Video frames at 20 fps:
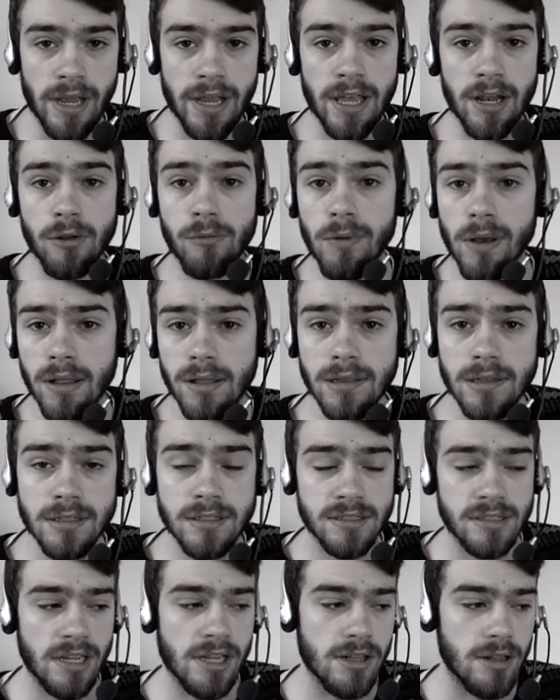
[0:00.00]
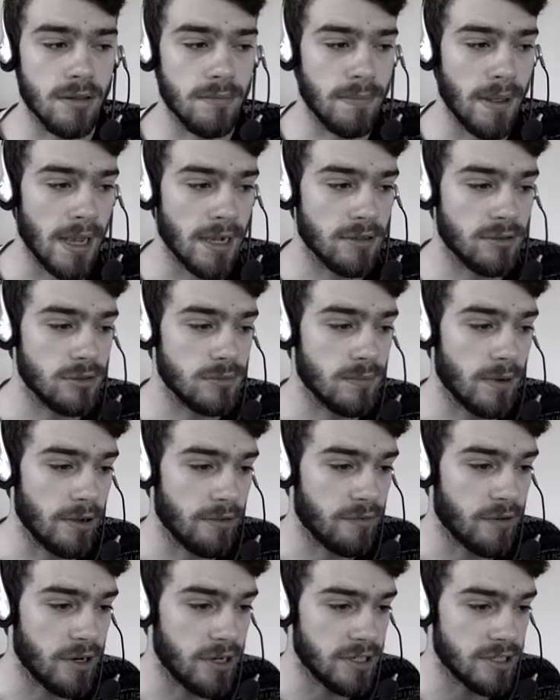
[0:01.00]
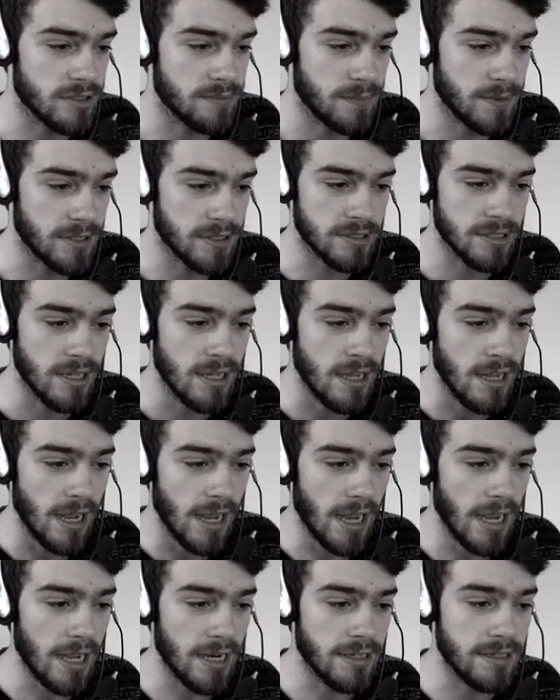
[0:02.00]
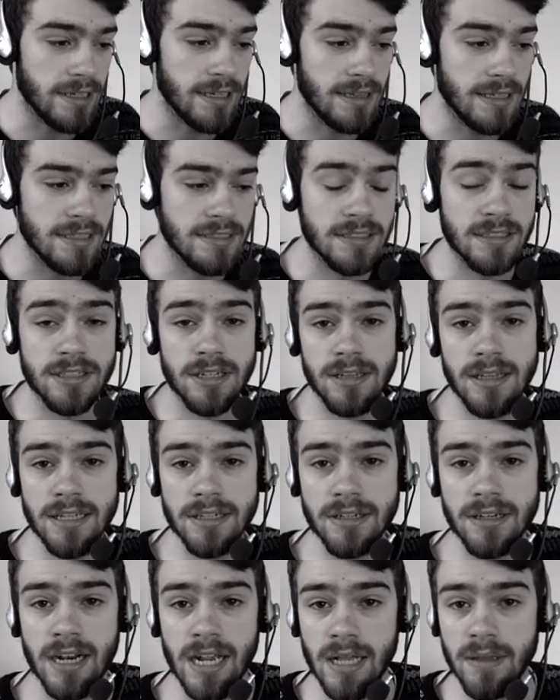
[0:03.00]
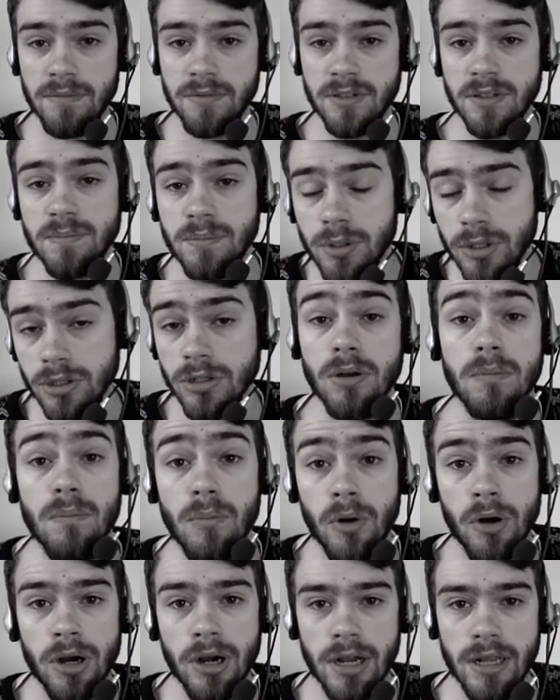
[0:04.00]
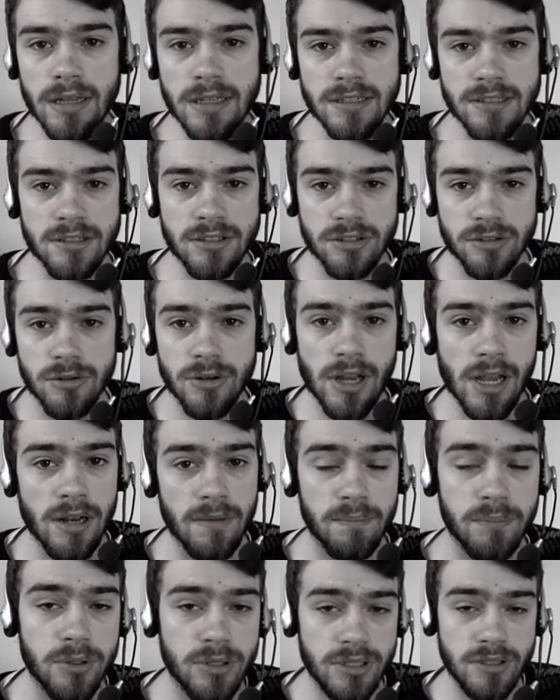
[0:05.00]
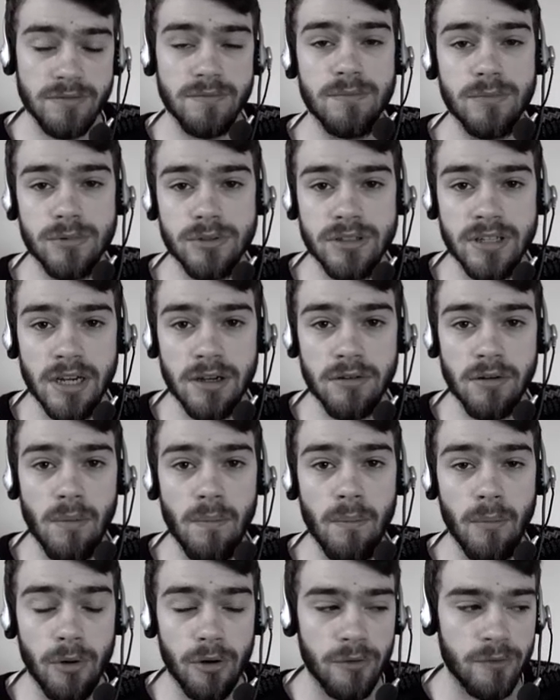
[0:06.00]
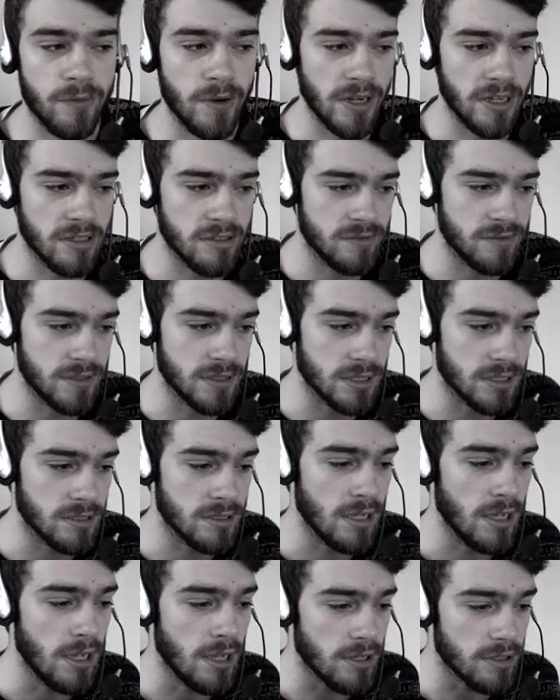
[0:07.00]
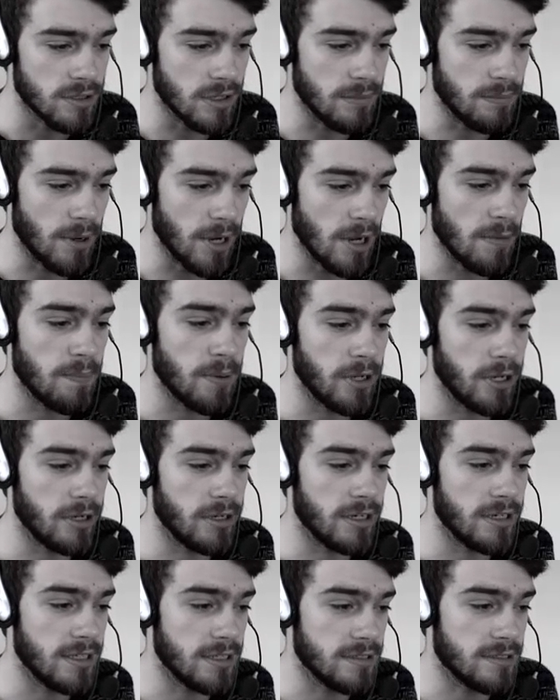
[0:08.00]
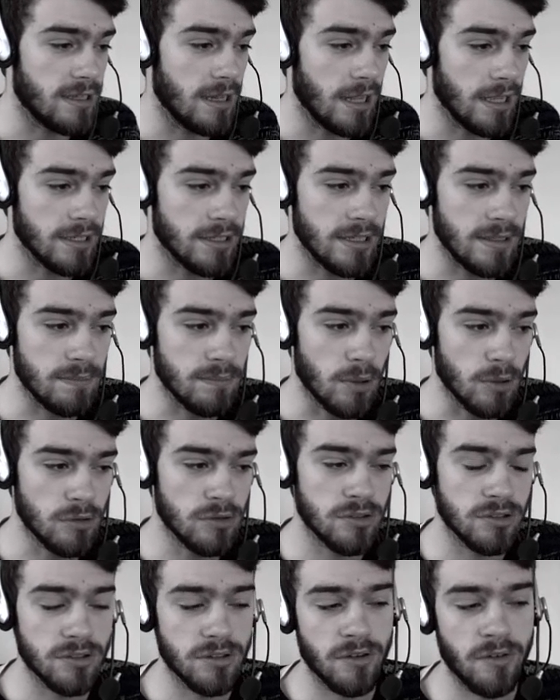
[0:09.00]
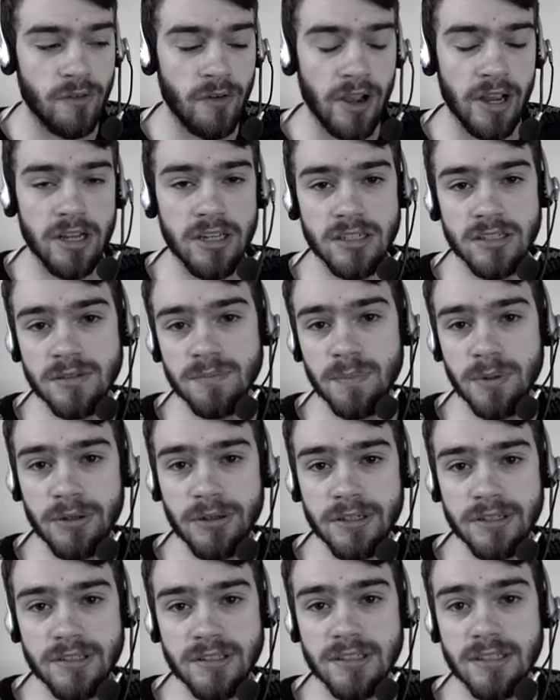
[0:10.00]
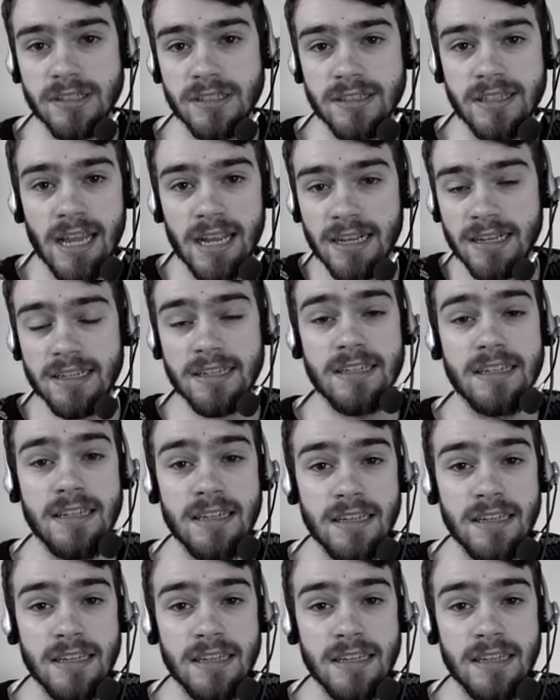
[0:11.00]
can quickly cycle back to my fire spirits, and the elixir collector helps build me up more elixir, so I can put even down more fire spirits. So in my opinion, that is like the most fire spirits deck